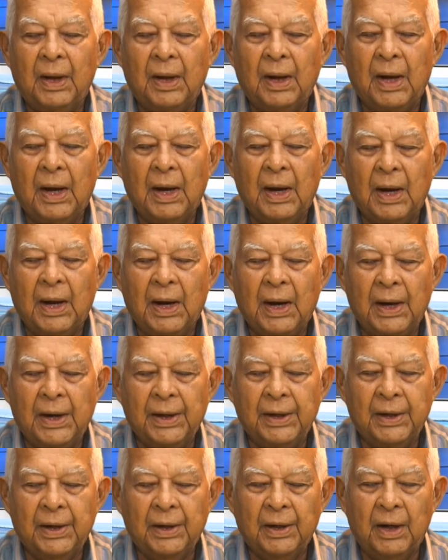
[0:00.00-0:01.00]

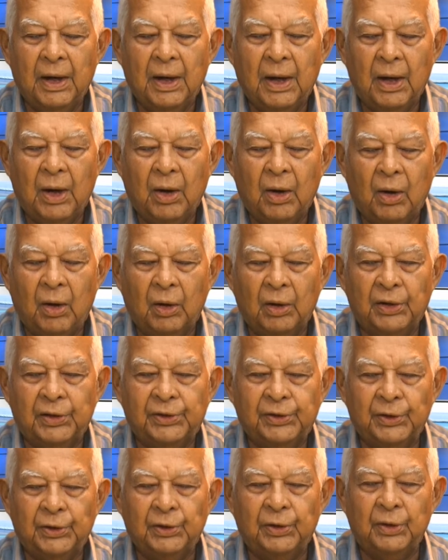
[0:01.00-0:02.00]
I
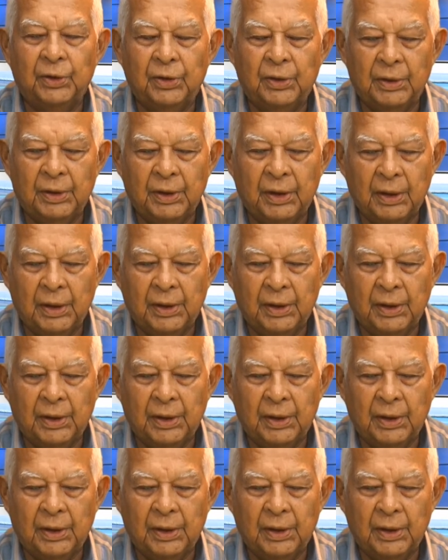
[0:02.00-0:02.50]
also,